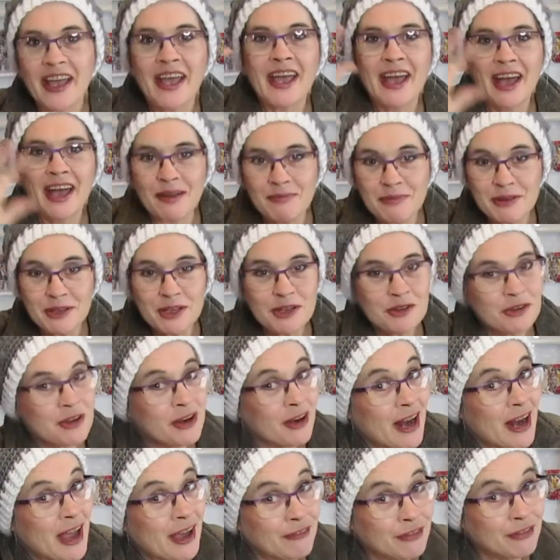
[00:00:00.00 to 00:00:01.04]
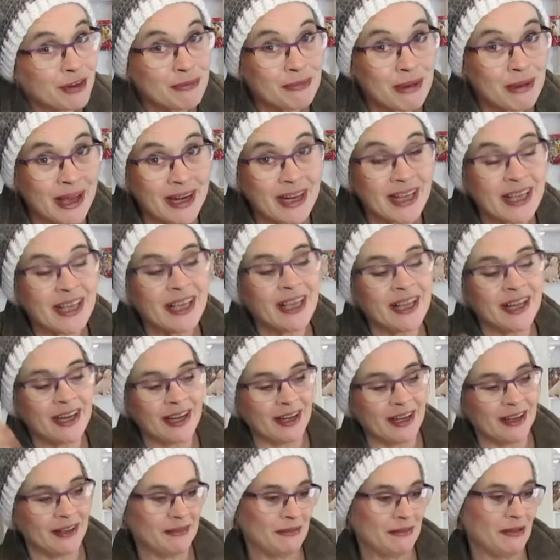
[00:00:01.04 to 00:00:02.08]
Happy New Year, everybody!
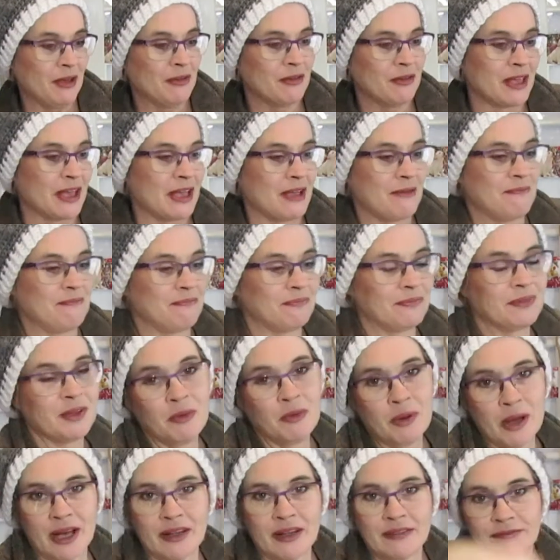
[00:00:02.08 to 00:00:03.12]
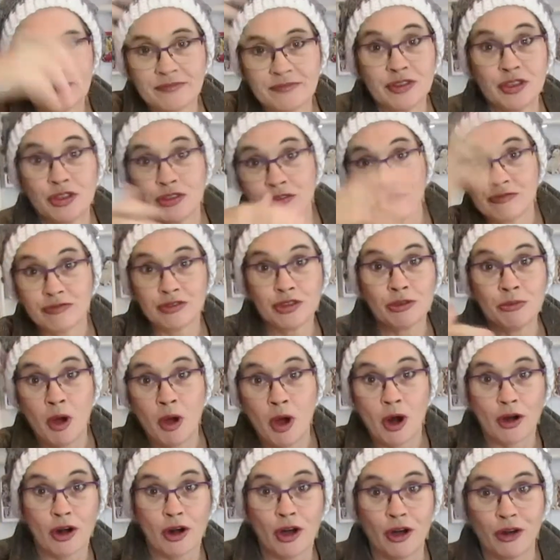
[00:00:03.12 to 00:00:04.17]
Okay, well,
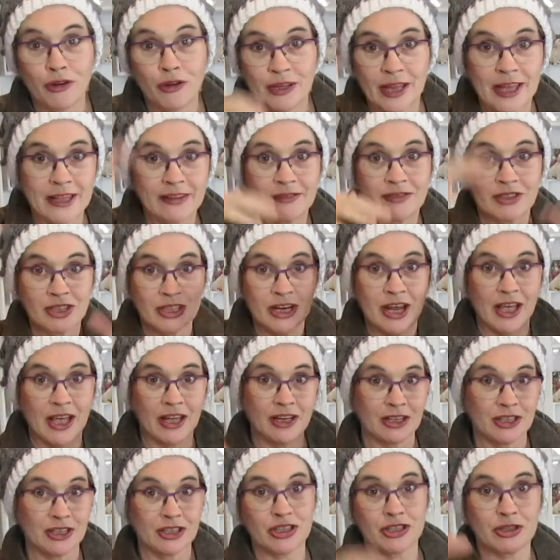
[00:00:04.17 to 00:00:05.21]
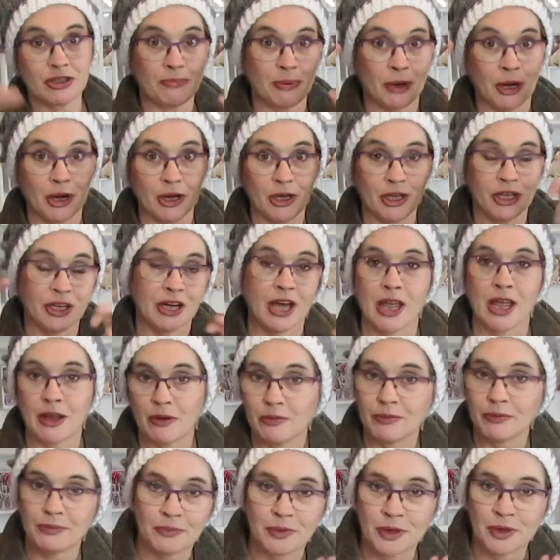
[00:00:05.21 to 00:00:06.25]
tomorrow, like tonight is the party
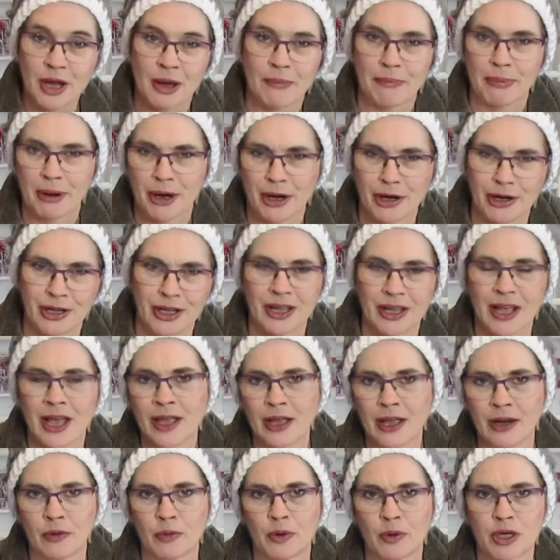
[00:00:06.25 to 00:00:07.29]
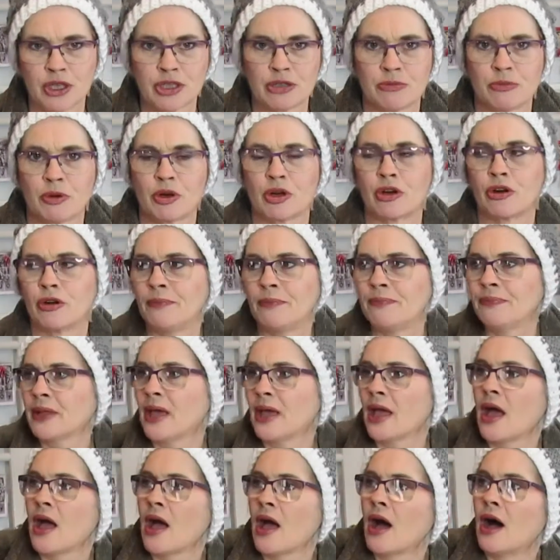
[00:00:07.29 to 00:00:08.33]
night. We're not partying. I gotta work tomorrow.
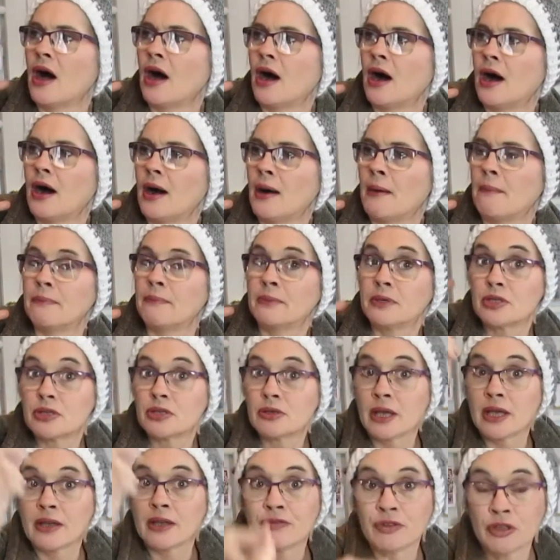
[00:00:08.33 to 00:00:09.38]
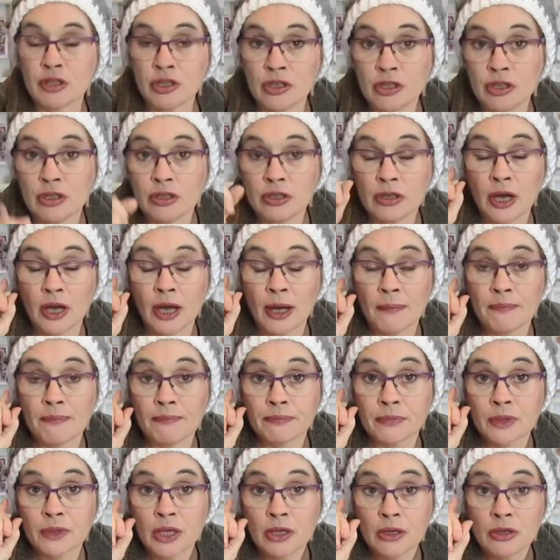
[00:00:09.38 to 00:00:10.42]
Um, if you're
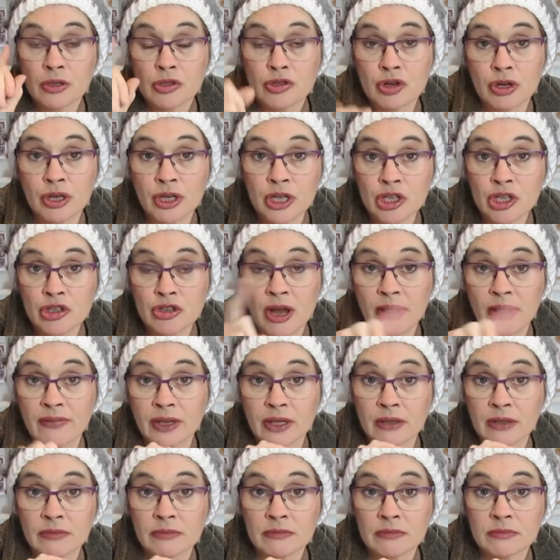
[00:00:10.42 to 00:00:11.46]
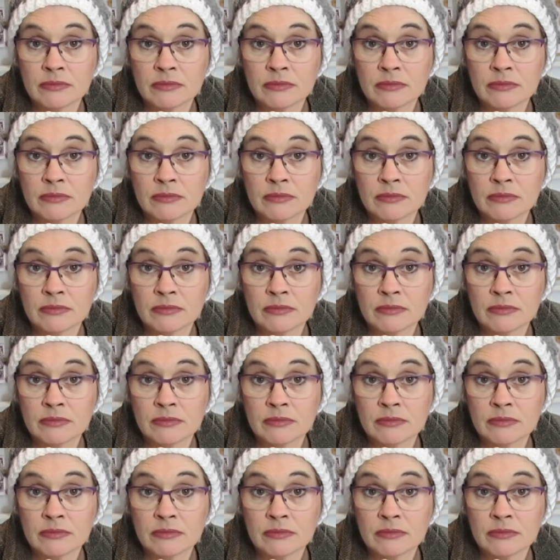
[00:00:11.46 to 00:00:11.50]
um, drinking or driving,